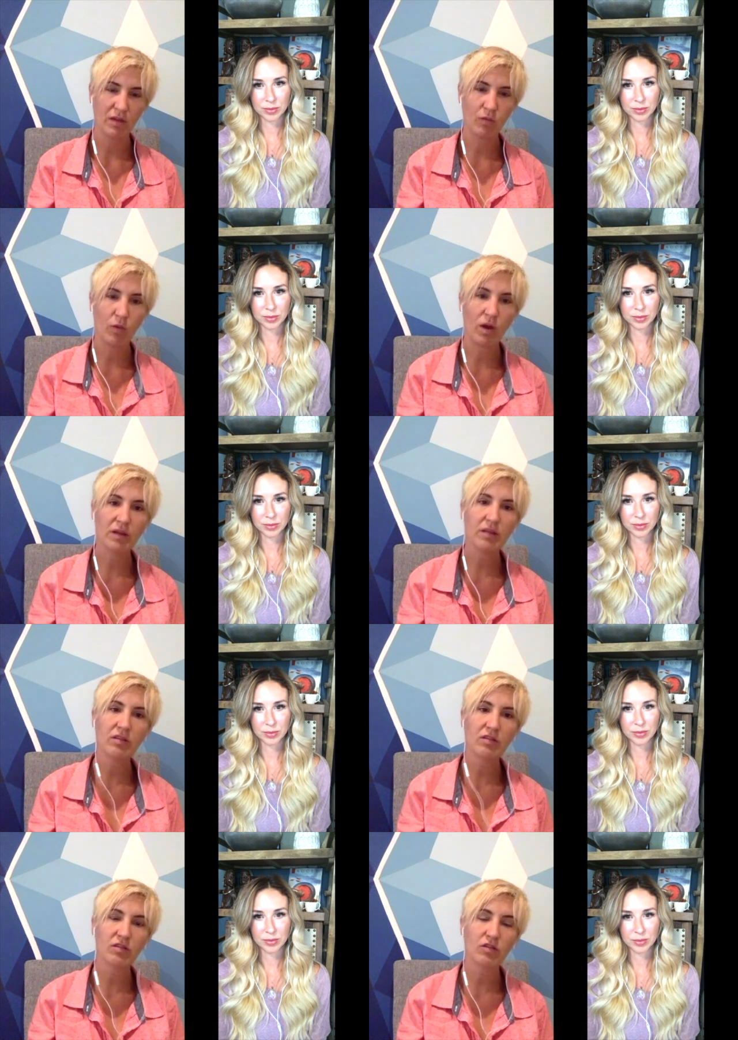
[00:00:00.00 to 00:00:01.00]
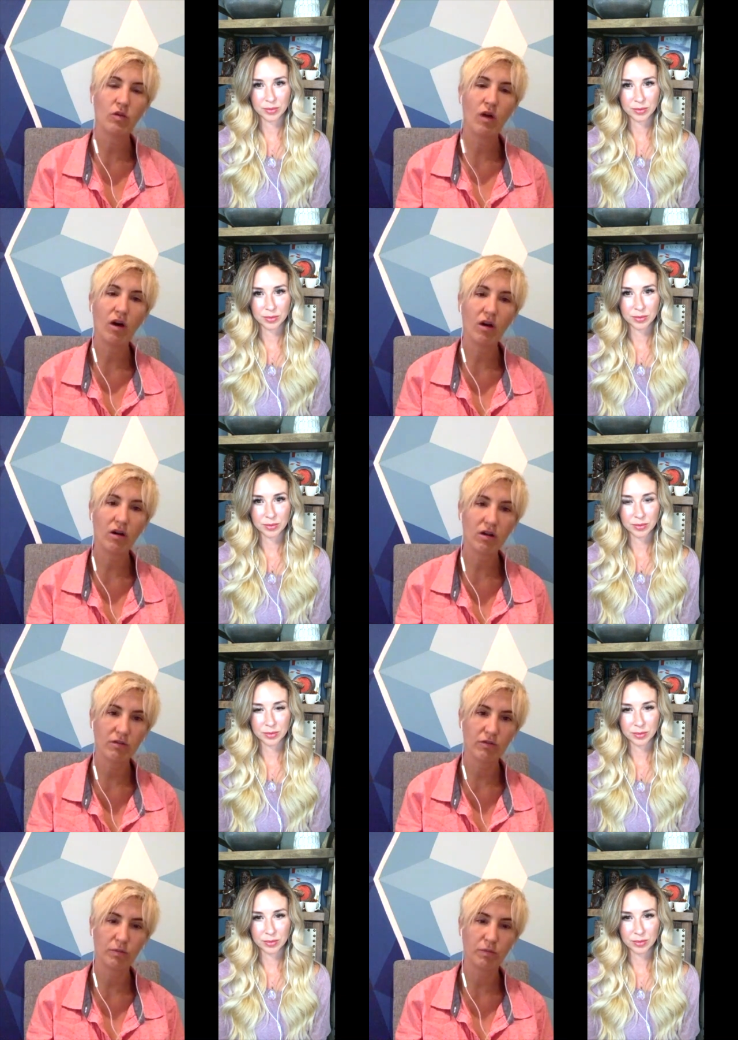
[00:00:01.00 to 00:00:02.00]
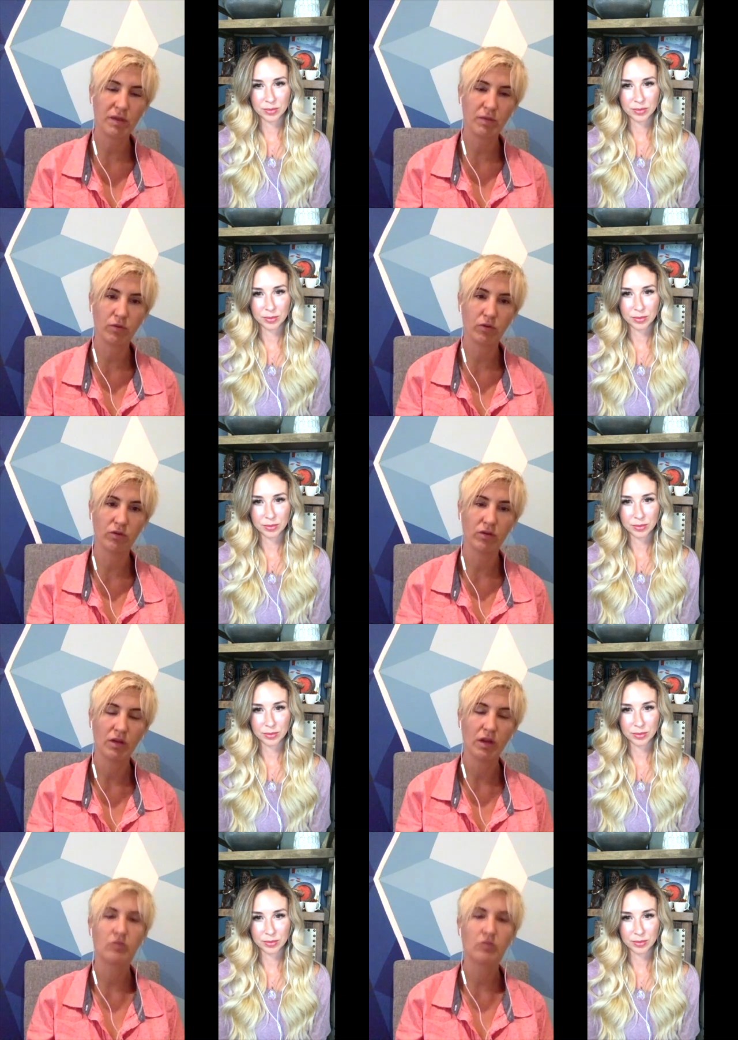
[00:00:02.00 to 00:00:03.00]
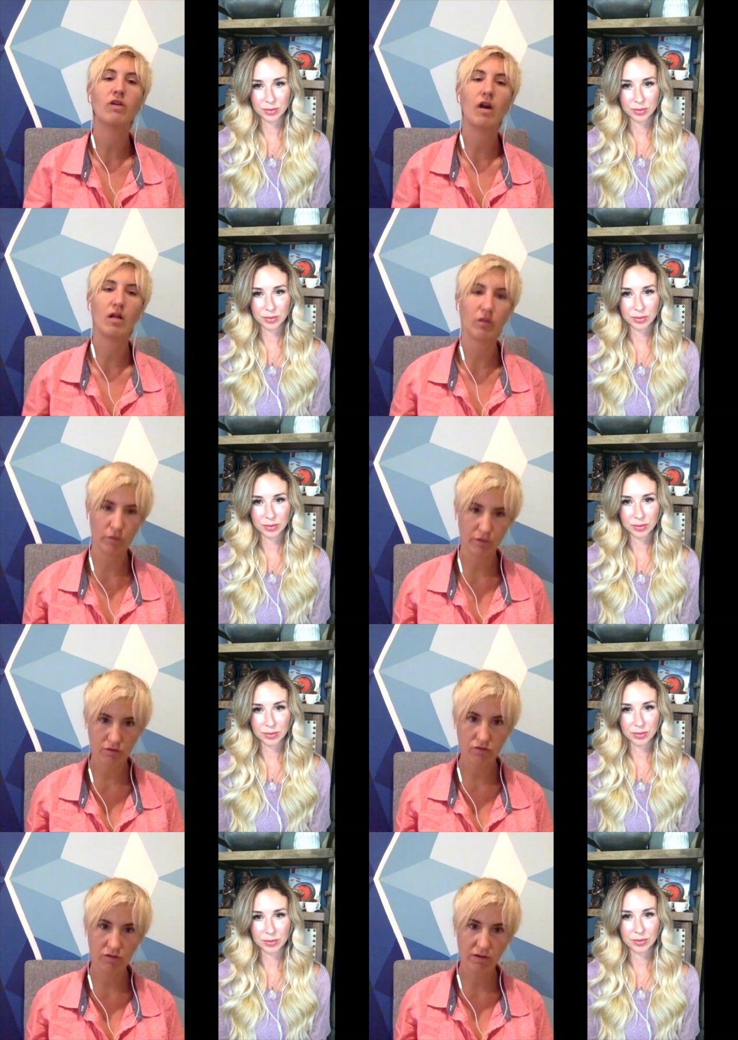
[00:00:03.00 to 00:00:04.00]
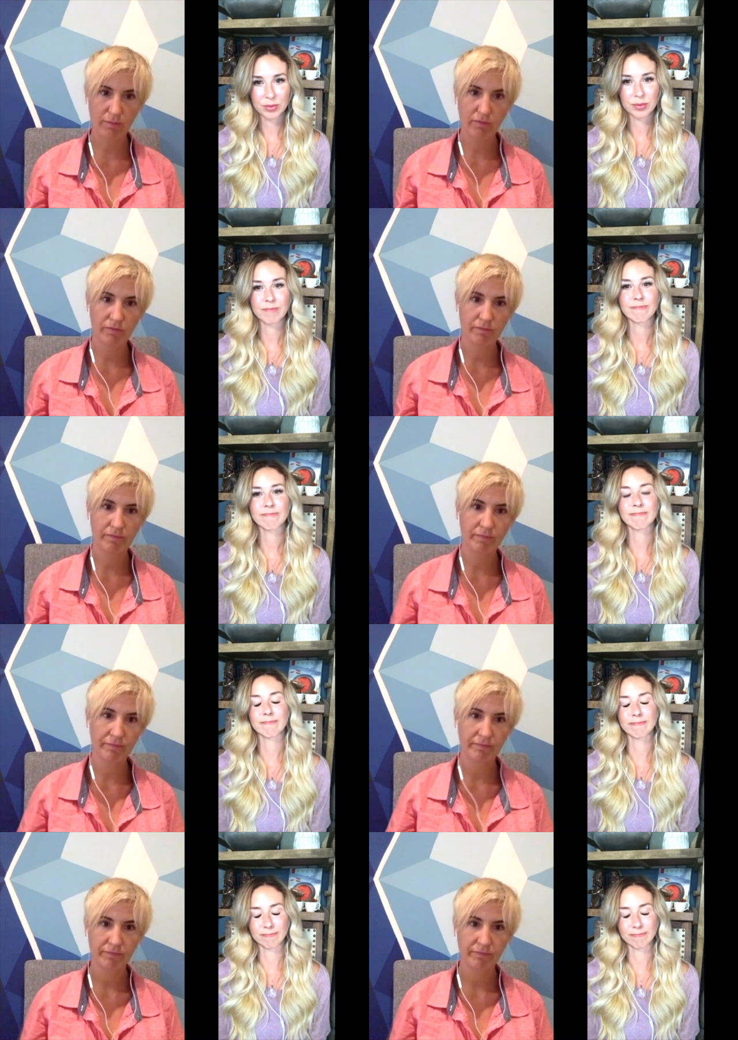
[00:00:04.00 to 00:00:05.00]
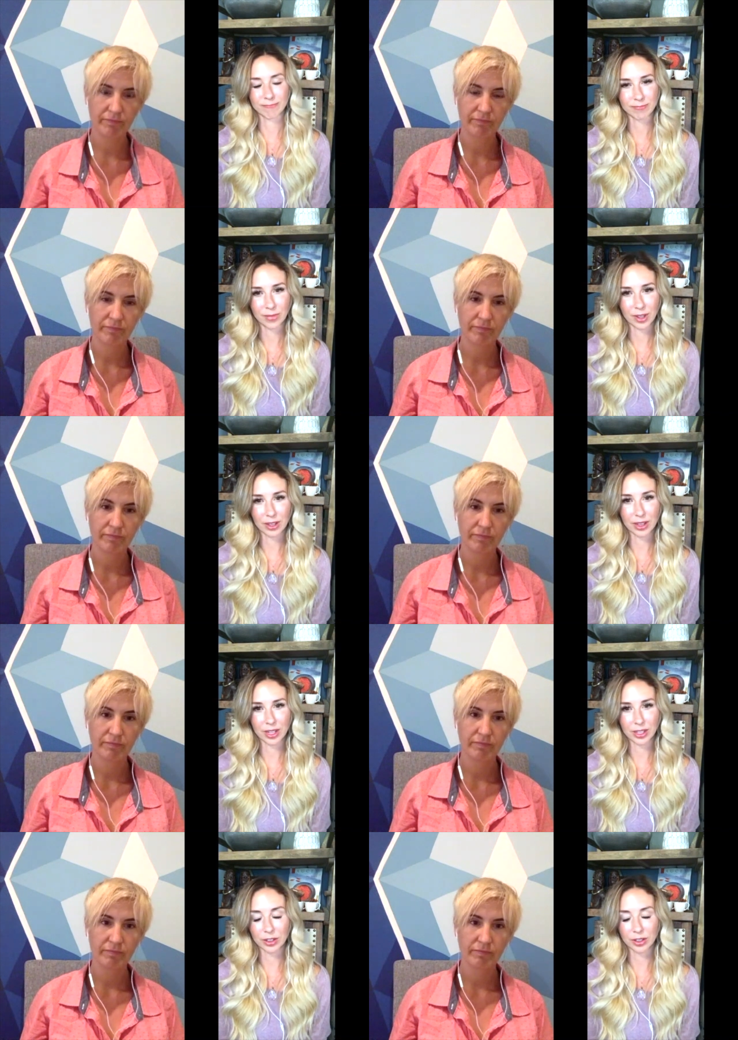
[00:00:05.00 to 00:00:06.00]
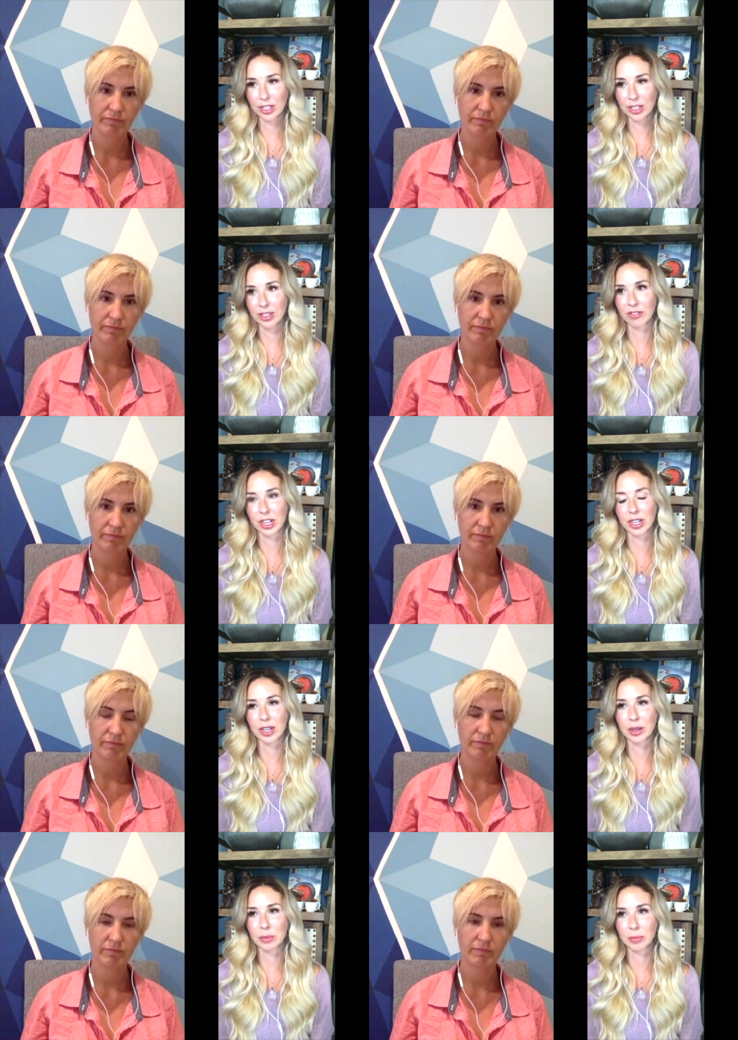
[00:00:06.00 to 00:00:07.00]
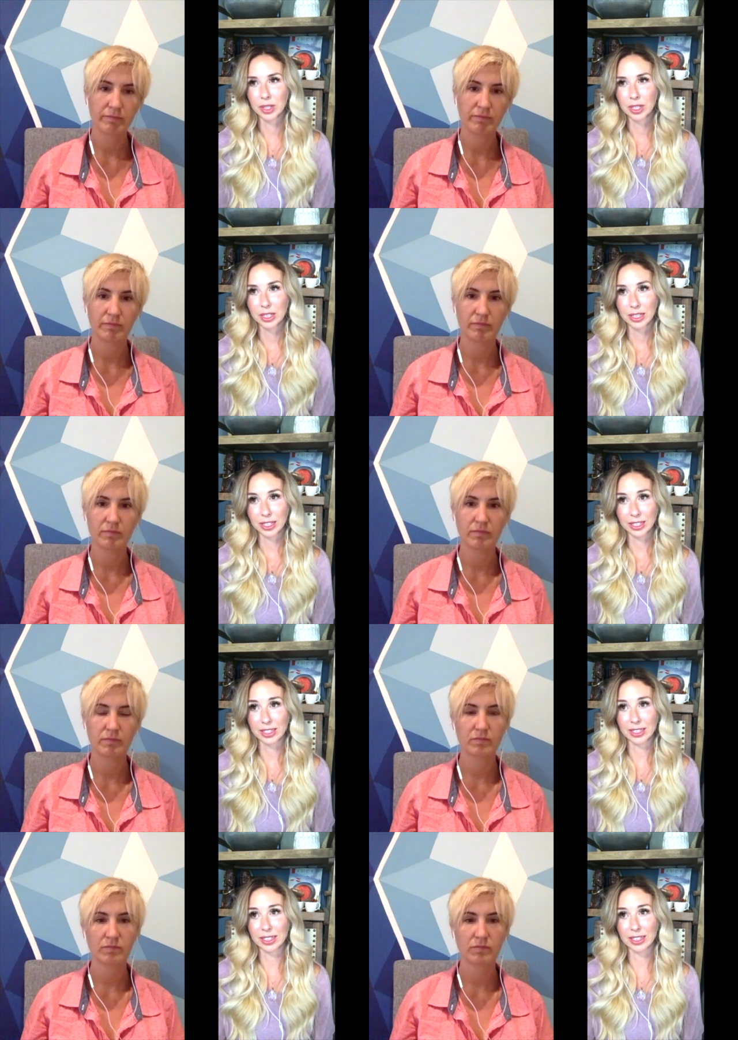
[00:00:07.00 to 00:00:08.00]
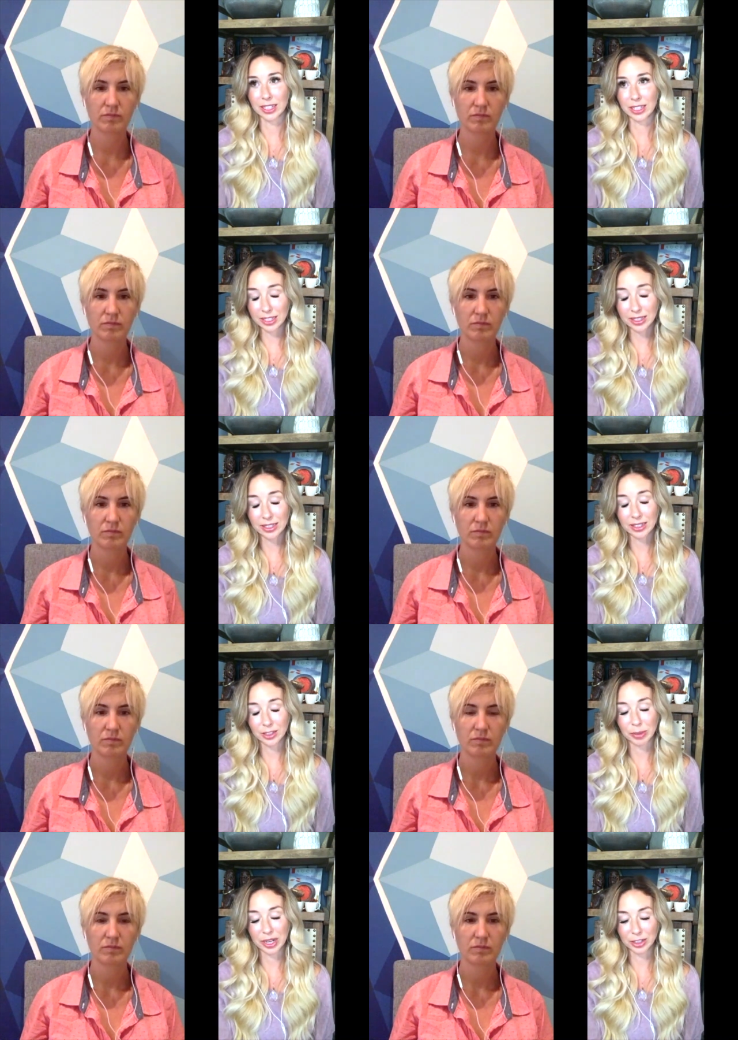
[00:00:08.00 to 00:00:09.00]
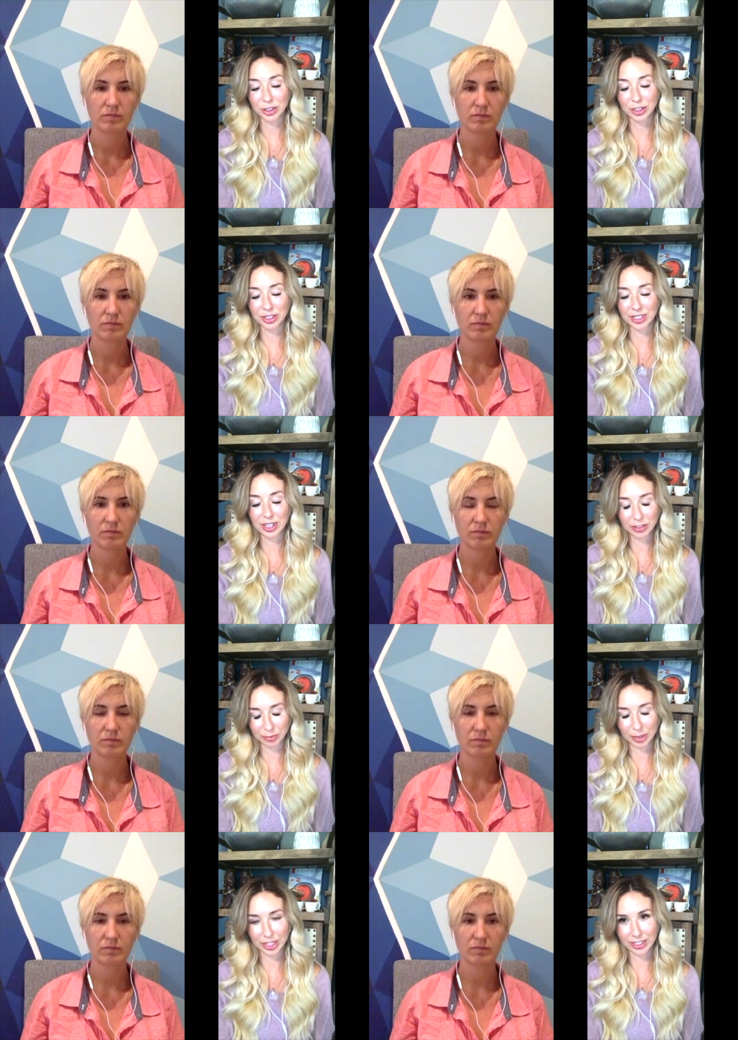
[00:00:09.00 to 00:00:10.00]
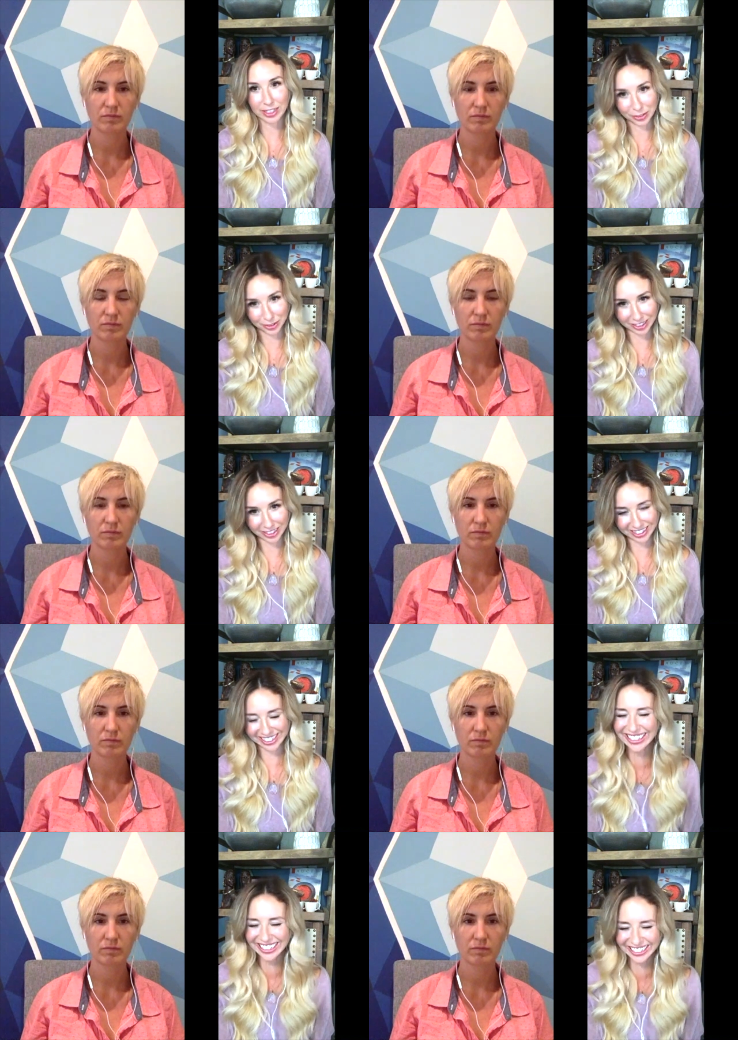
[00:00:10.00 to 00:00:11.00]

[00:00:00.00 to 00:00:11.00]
Speaker 1: and why is it so hard for people to follow their dreams? Mm. thank
Speaker 2: you. I love that. Um, that's that is such a passion of mine. Clearly, that's